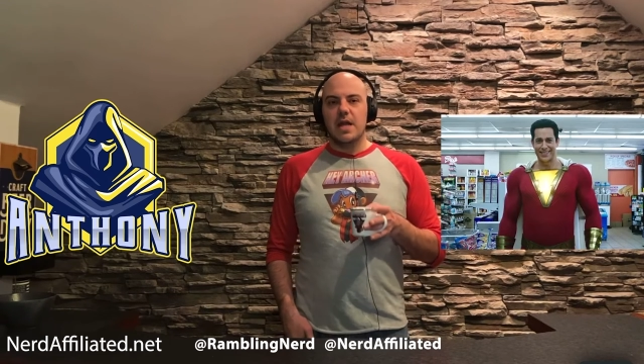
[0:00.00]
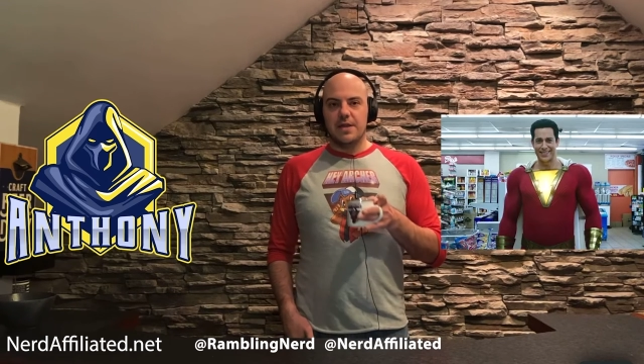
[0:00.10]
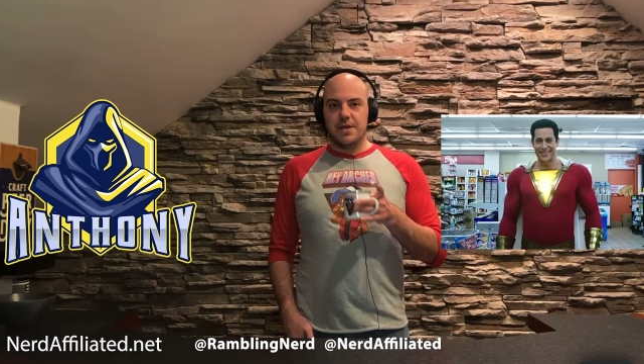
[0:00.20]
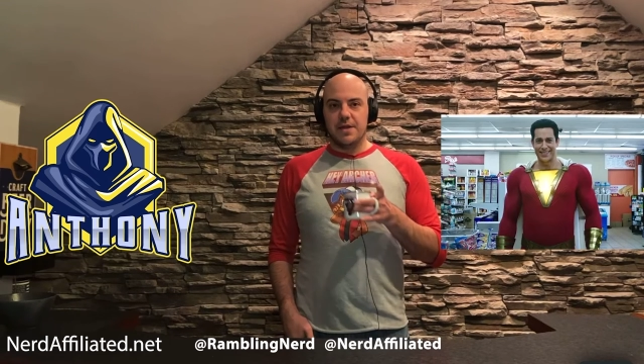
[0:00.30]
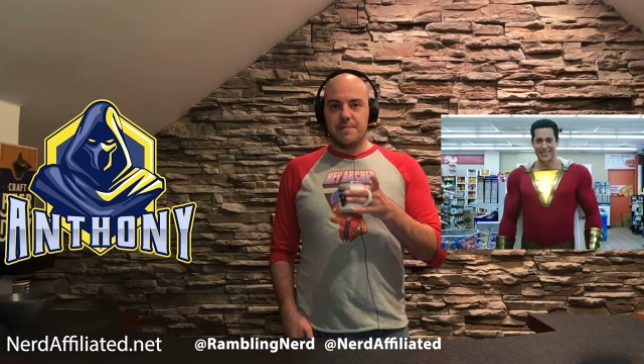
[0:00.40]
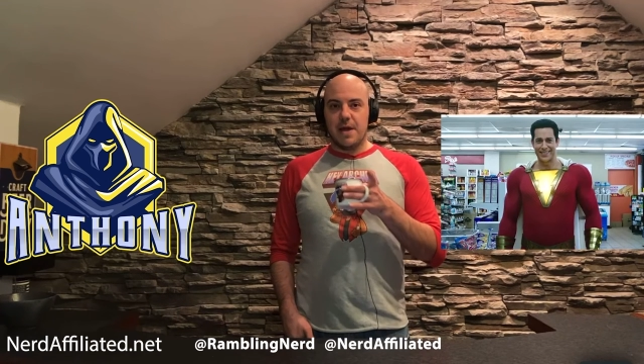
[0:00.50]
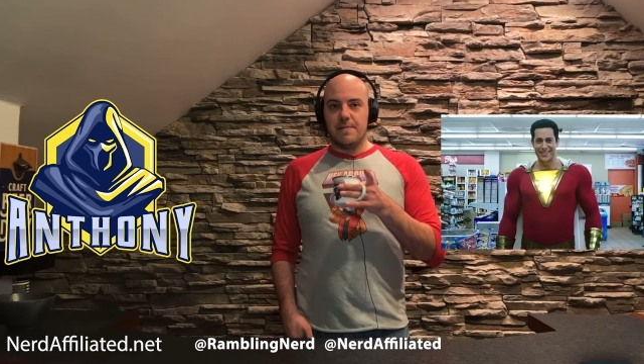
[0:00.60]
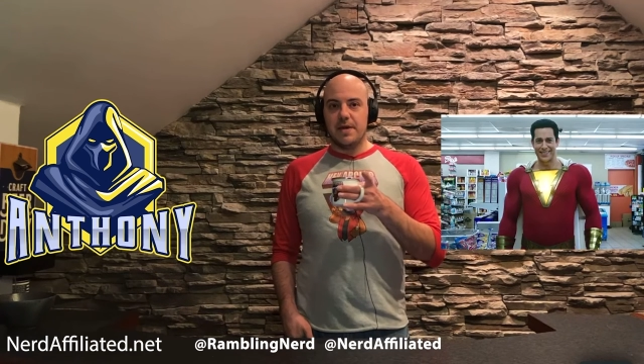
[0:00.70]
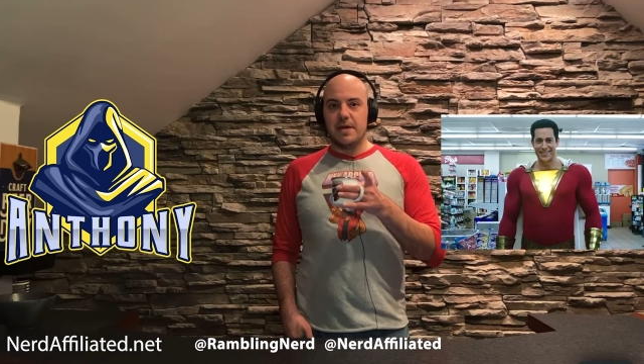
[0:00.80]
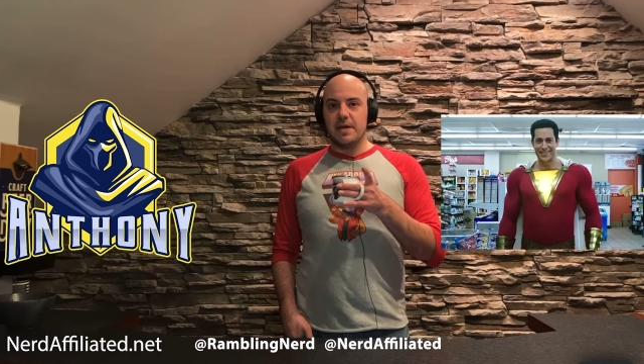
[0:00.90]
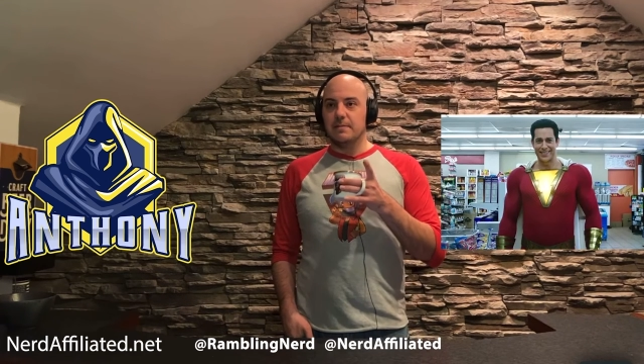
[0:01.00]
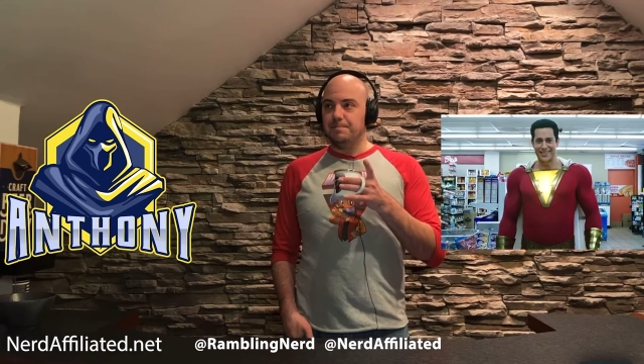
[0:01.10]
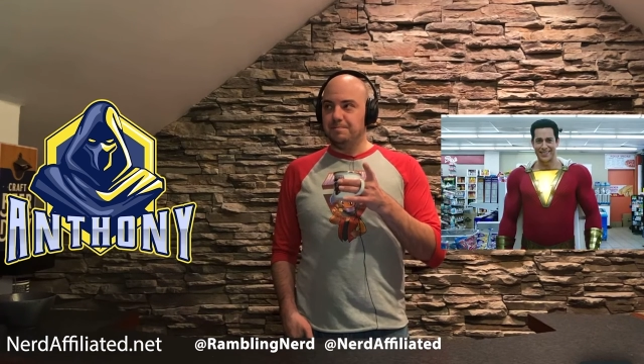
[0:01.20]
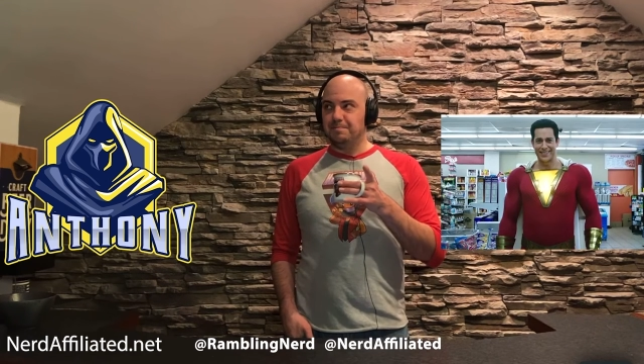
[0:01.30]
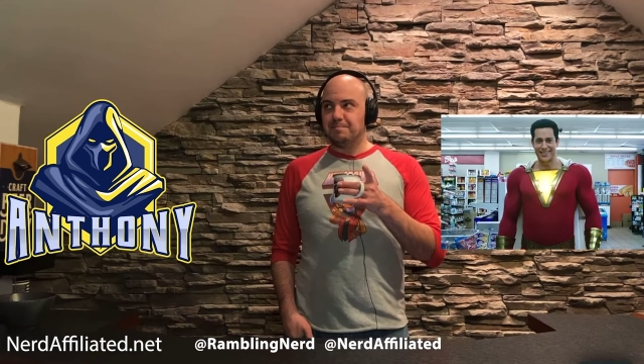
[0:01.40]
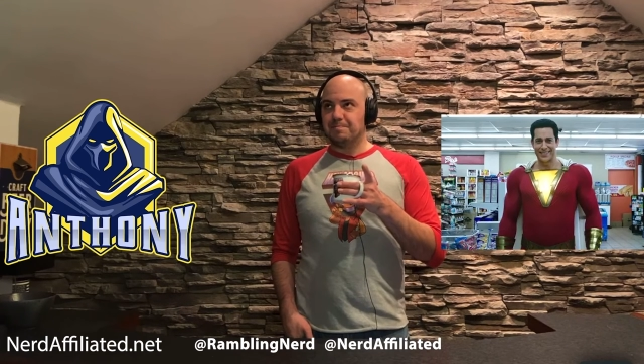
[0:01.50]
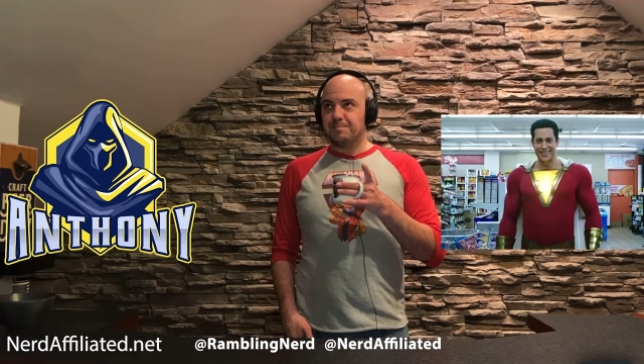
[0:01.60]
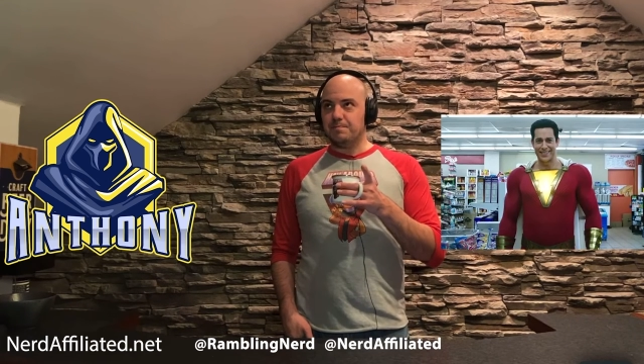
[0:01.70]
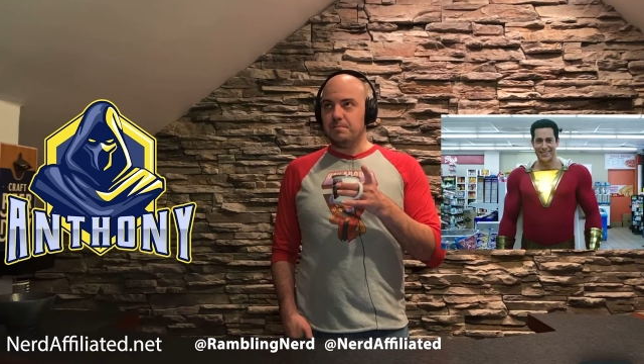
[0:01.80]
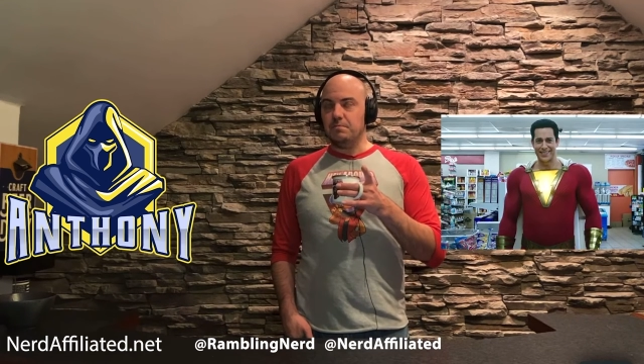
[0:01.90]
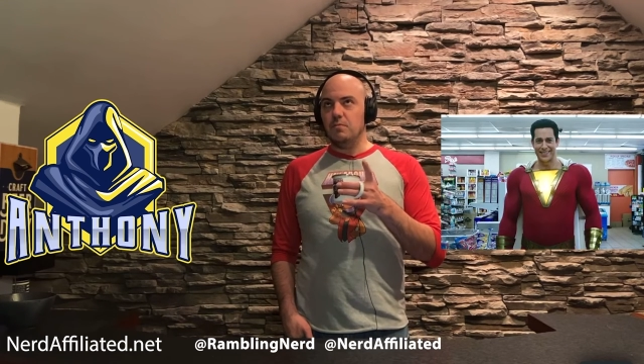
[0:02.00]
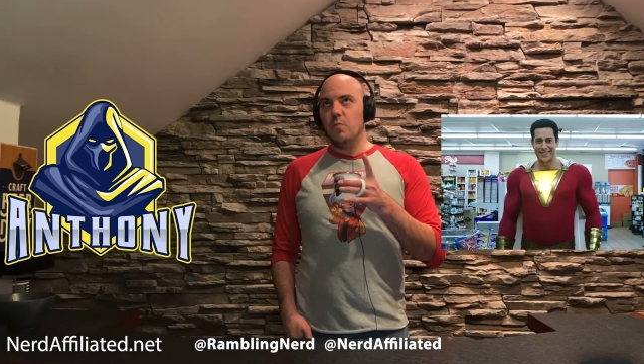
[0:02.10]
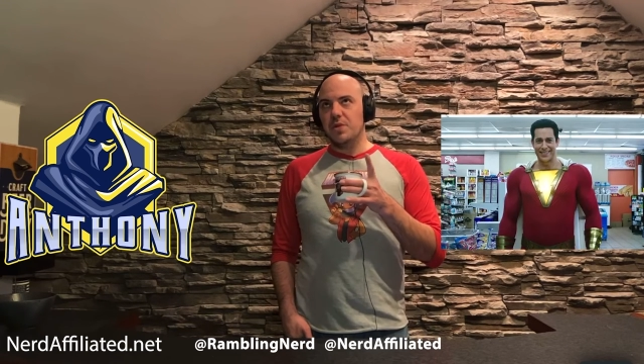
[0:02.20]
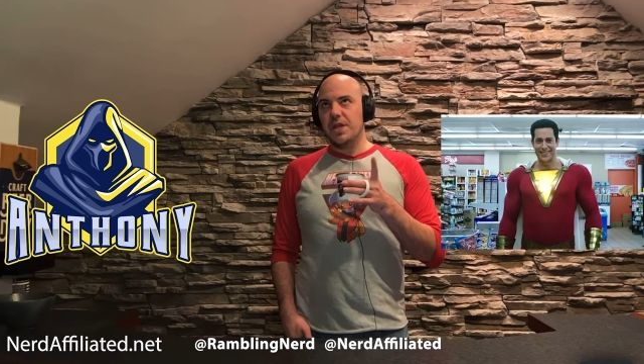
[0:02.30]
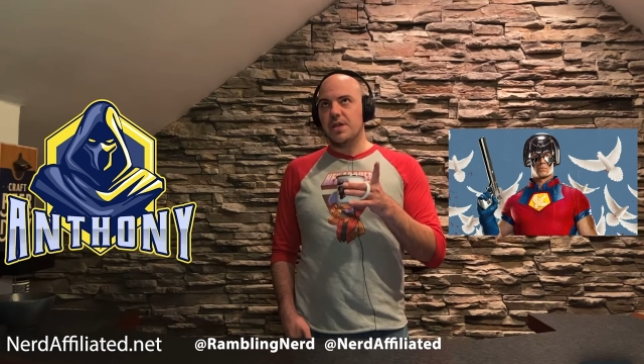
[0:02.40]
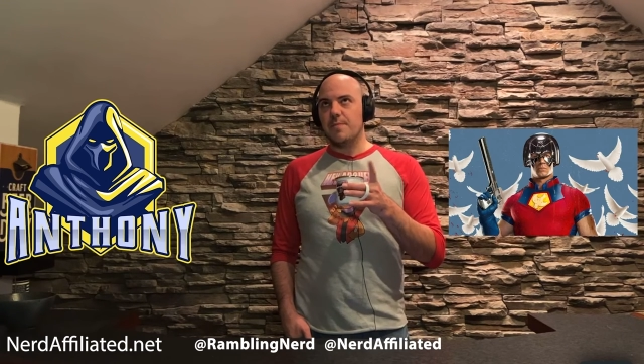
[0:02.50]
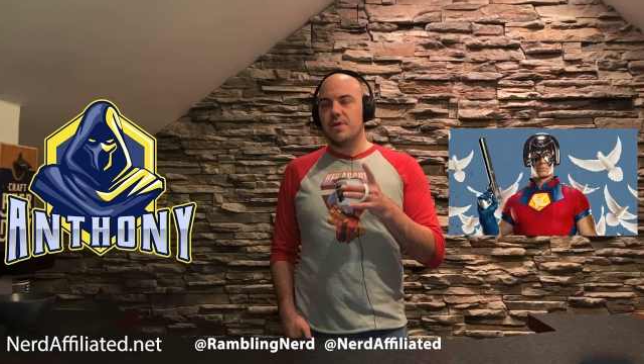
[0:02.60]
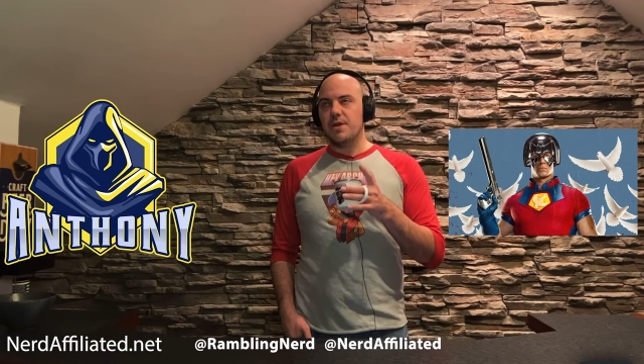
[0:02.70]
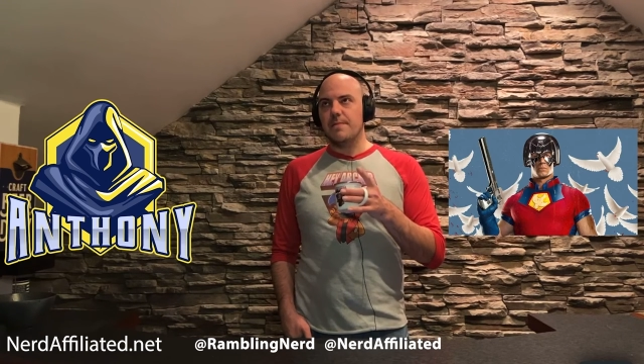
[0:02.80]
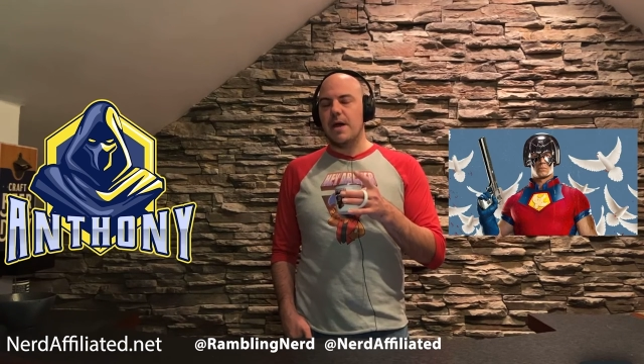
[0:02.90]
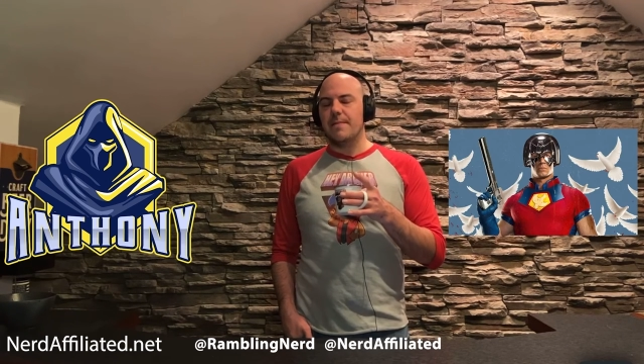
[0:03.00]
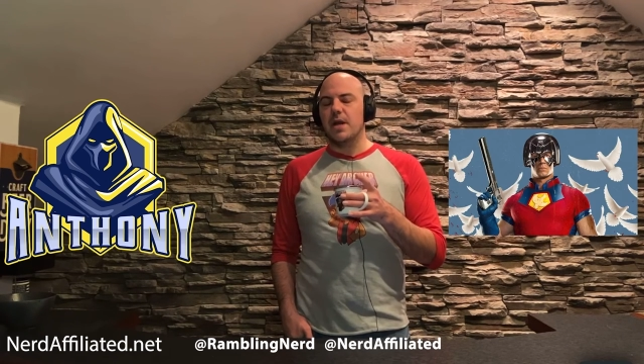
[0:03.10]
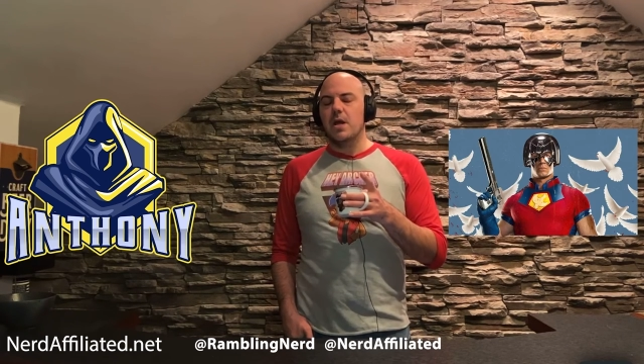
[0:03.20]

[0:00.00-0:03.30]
And this might be, with the exception of the Batman,